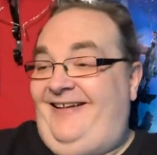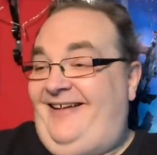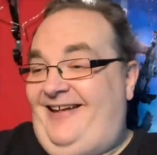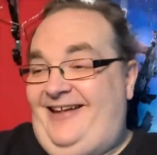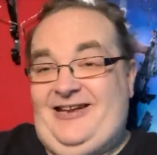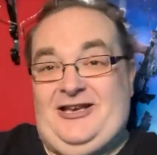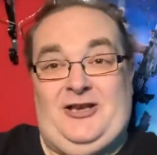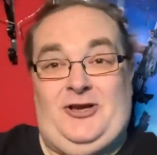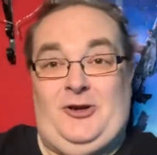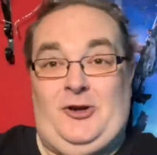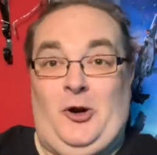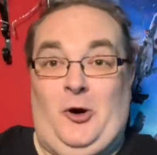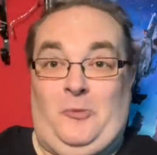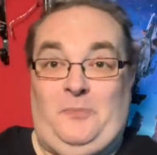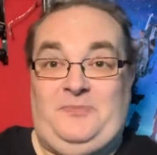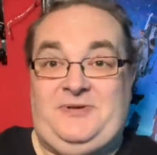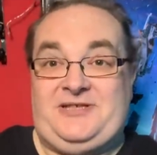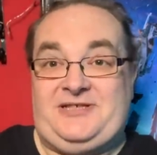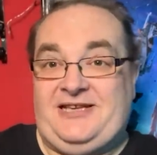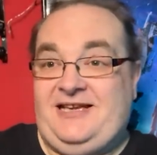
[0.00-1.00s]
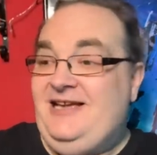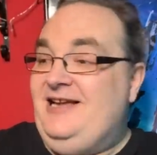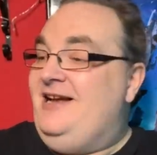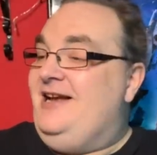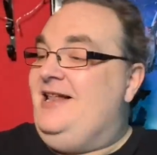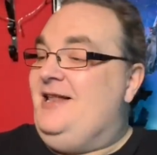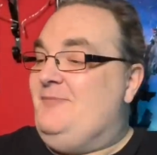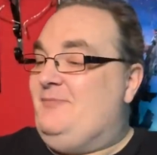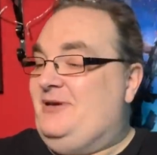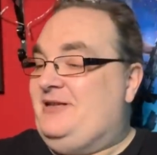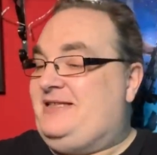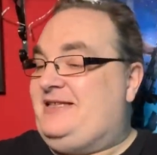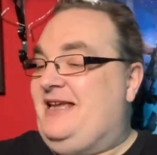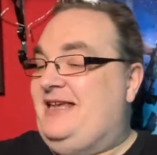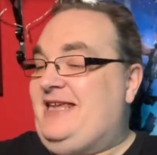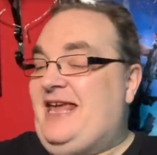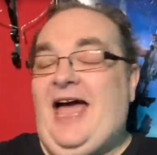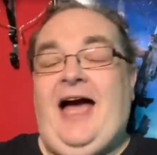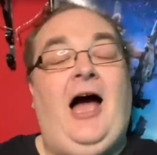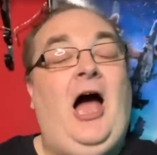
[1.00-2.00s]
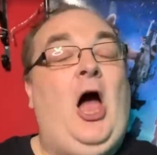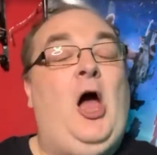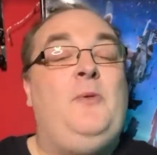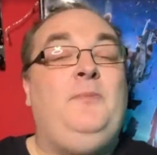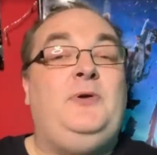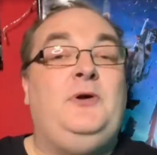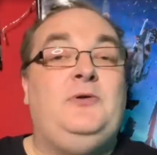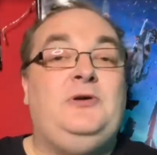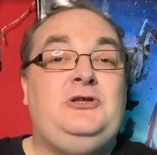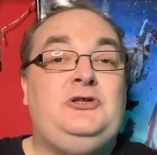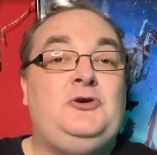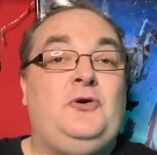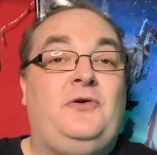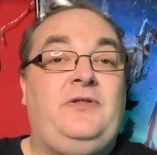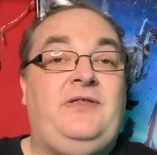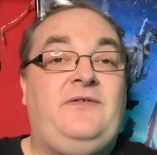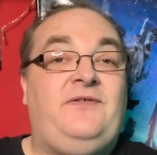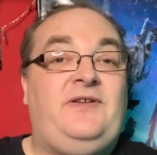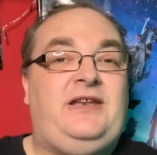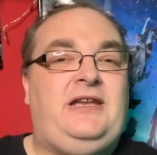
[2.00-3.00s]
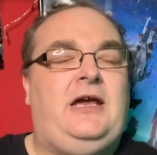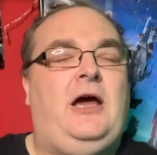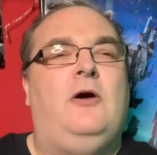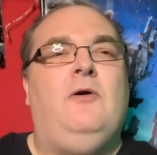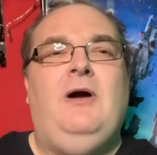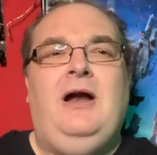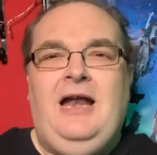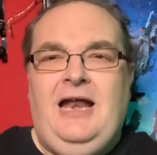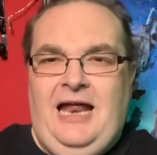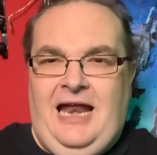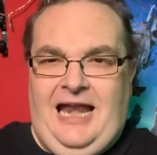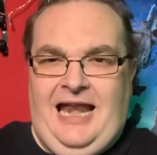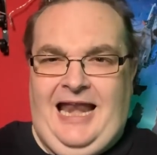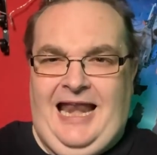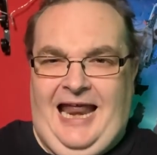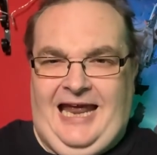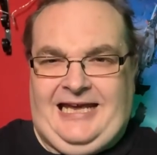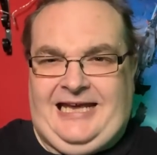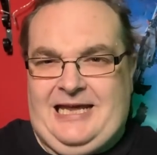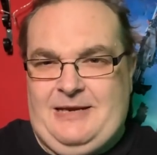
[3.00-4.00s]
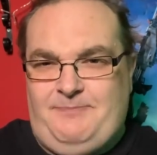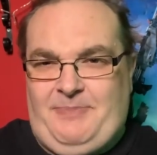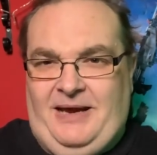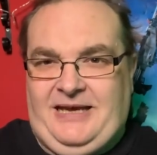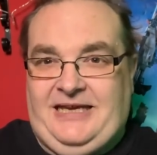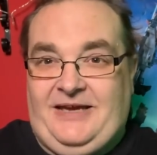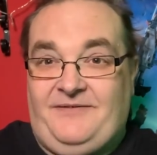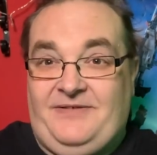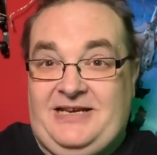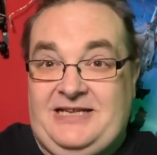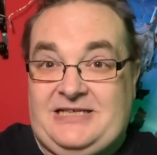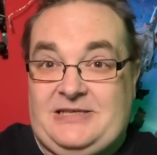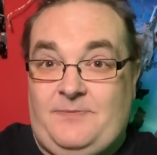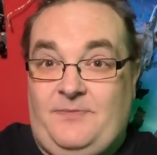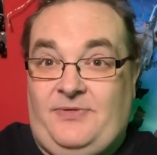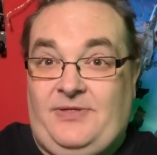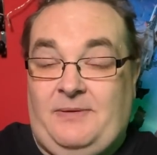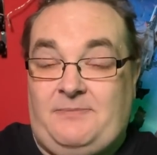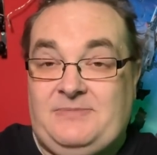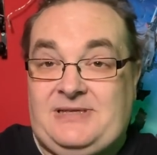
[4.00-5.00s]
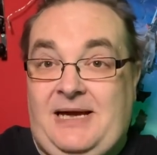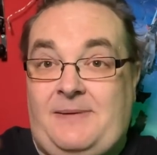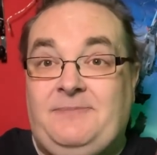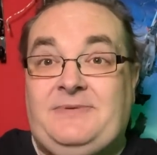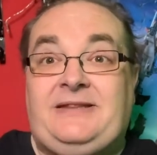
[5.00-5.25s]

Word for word: Knobs. But yeah, I hope you enjoyed the video. Like it by giving it some thumbs up.